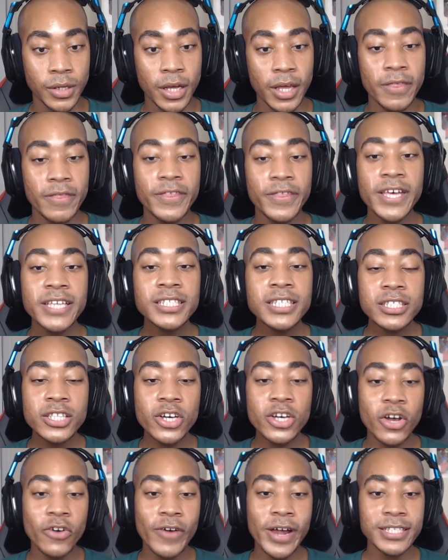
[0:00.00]
This is the
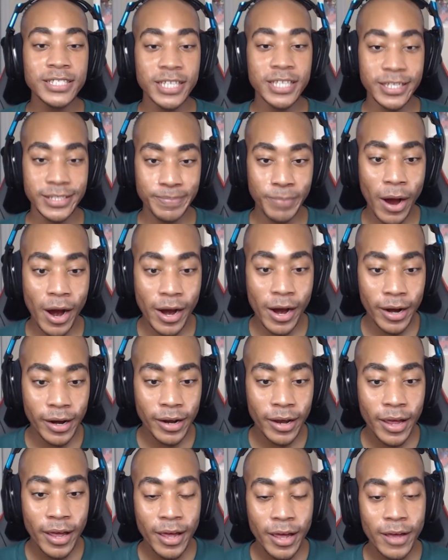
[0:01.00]
craziest part.
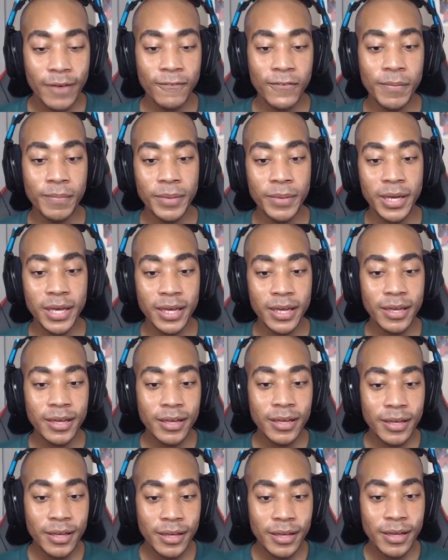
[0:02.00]
For
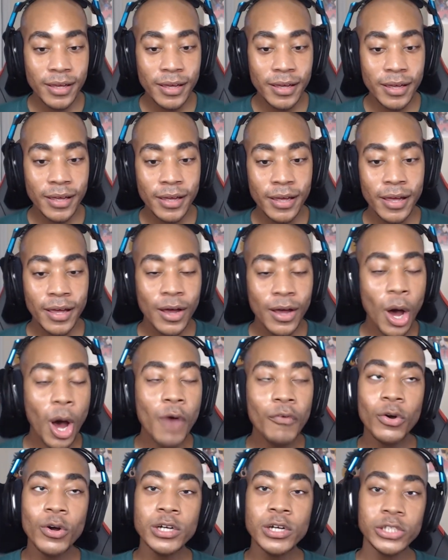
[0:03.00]
me,
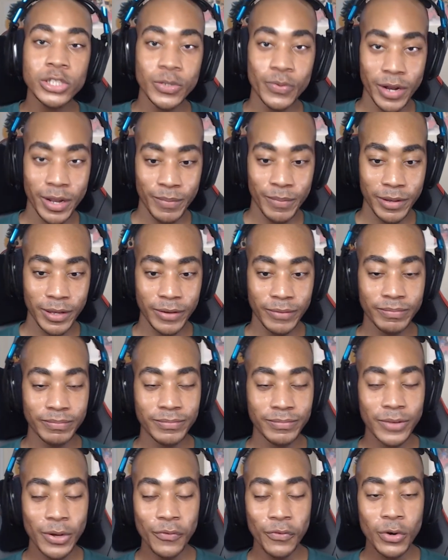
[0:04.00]
of course you wanna be
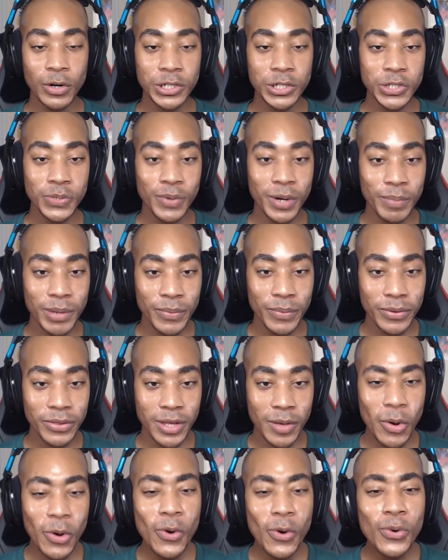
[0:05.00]
with
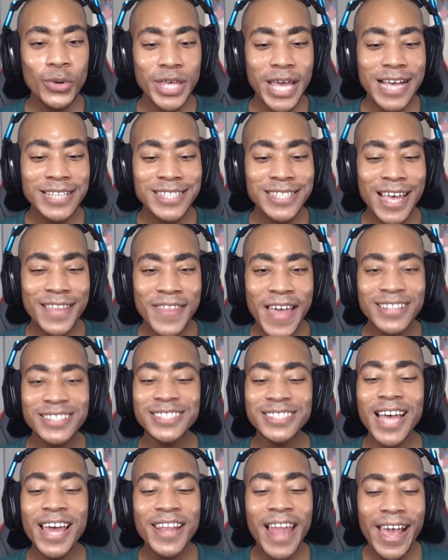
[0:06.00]
them. Oh yes, and that
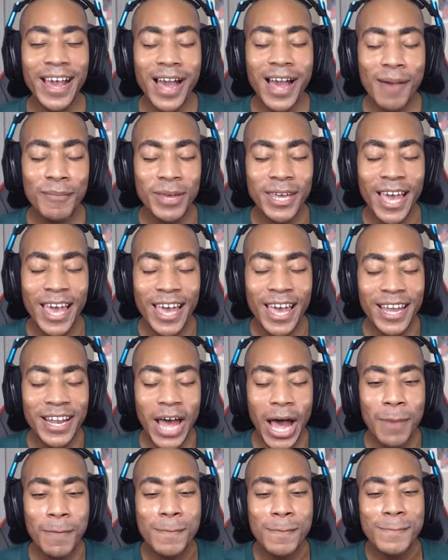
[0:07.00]
sunlight coming in,
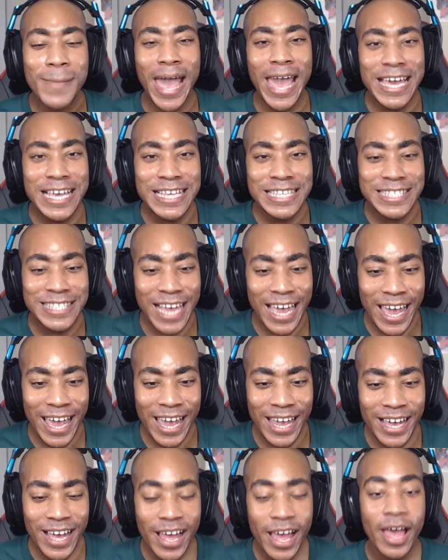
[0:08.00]

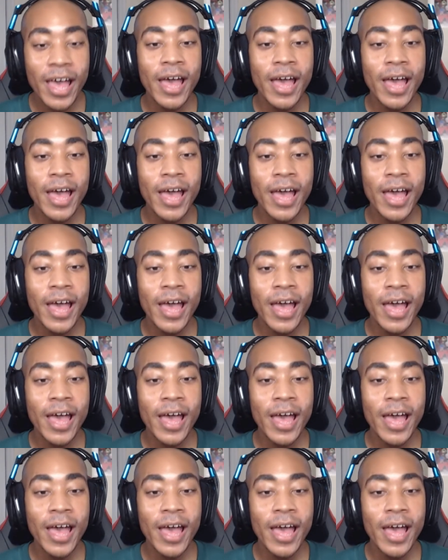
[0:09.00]
amazing.